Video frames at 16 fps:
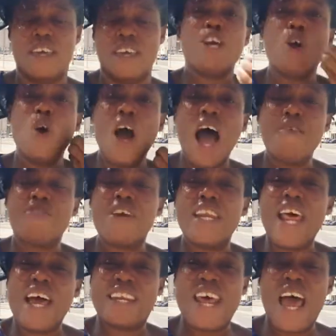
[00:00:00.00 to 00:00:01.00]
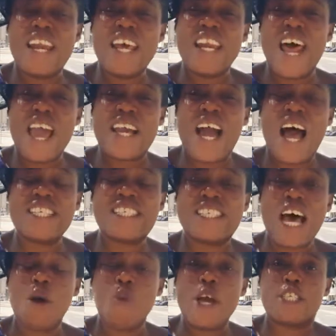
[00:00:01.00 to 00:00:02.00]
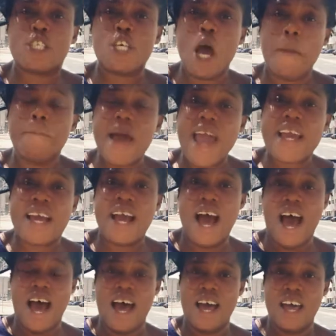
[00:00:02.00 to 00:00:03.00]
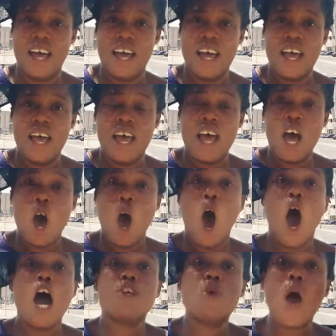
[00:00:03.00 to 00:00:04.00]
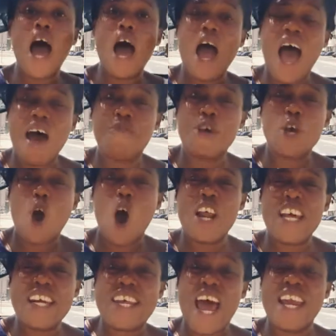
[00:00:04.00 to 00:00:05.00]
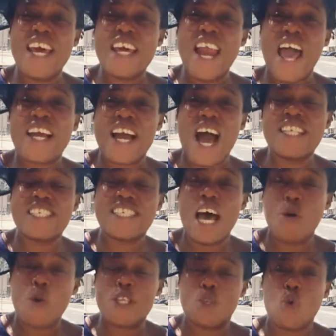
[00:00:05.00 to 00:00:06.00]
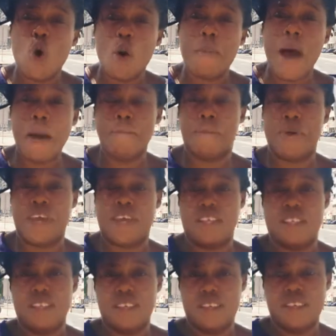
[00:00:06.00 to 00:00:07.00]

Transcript: Are you having a daily encounter with your maker? Or you are having only daily encounter with human being?